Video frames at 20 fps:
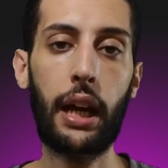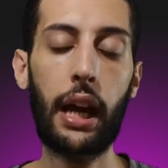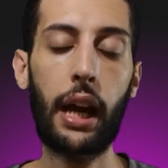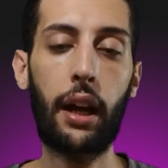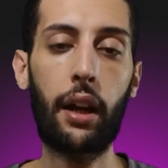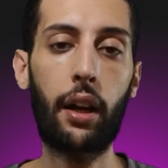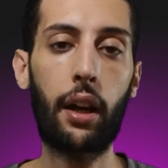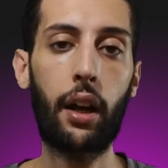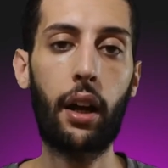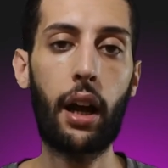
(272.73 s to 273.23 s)

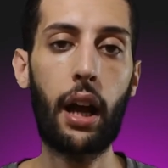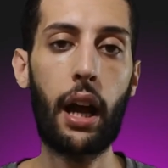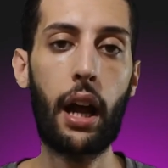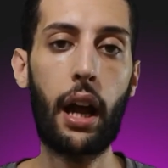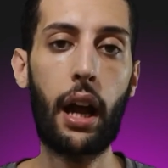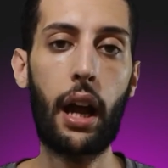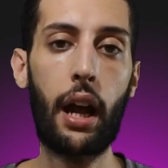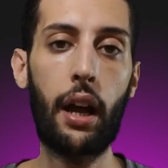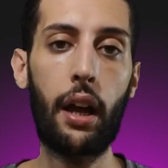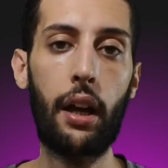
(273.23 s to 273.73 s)
are
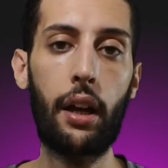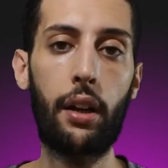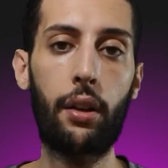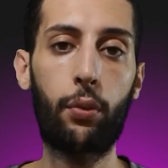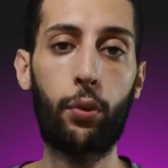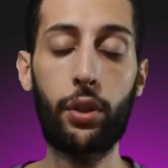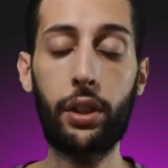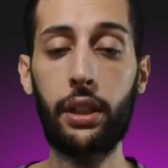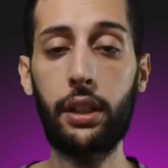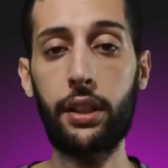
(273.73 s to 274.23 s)

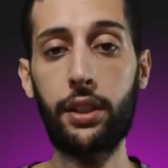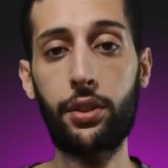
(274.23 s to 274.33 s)
really